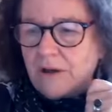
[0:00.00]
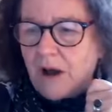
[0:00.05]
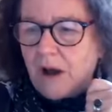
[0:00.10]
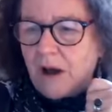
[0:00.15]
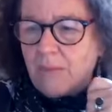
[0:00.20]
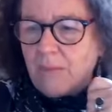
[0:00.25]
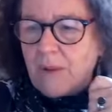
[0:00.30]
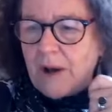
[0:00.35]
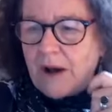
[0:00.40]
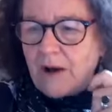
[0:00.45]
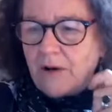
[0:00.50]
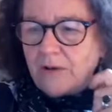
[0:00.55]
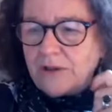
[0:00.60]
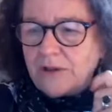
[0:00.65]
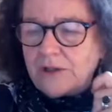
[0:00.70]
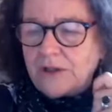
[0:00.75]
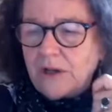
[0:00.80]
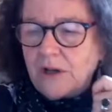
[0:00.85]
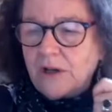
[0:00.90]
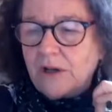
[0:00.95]
about
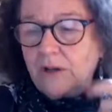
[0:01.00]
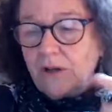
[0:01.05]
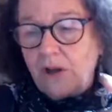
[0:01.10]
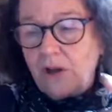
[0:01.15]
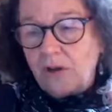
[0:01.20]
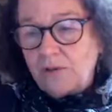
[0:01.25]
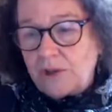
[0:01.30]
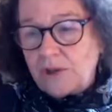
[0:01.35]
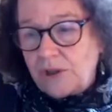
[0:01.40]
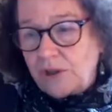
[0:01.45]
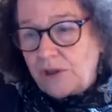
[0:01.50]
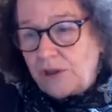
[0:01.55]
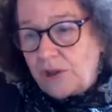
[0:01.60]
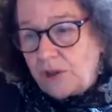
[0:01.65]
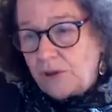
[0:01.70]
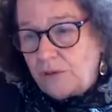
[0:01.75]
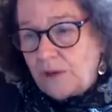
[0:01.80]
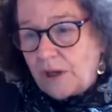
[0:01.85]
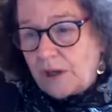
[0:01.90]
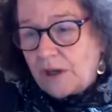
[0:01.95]
close to
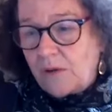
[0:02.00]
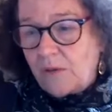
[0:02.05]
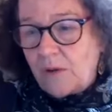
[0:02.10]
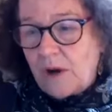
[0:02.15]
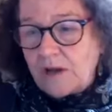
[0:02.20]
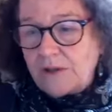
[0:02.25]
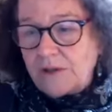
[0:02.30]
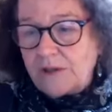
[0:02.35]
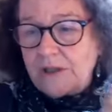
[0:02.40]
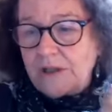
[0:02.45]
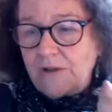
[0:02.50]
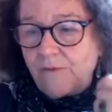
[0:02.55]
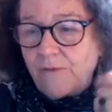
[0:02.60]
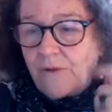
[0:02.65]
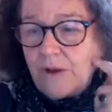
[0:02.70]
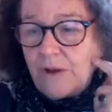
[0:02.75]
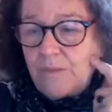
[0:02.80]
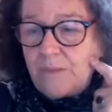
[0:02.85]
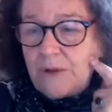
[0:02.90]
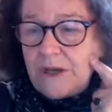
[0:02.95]
2 gigawatts in the
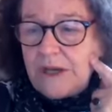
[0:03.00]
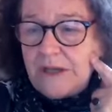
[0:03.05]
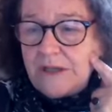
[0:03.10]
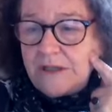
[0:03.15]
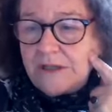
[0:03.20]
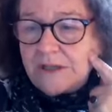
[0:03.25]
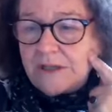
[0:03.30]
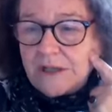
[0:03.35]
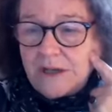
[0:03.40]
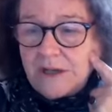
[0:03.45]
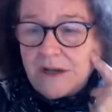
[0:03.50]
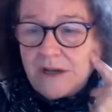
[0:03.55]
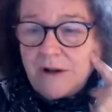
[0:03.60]
Philippines.